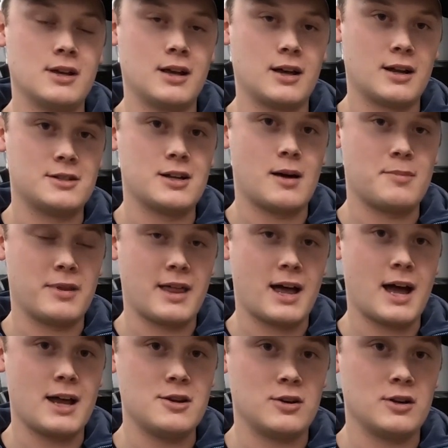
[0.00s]
And on top of
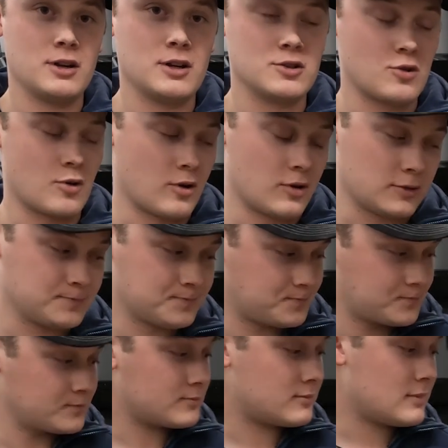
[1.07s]
that, you can control
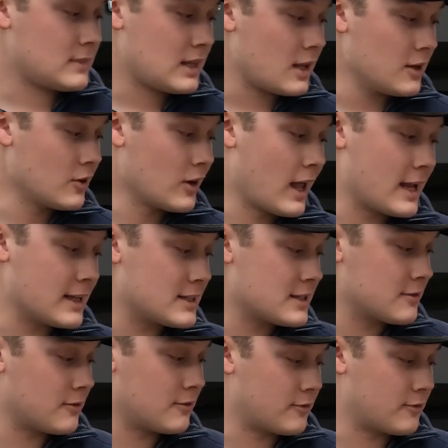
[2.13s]
your lights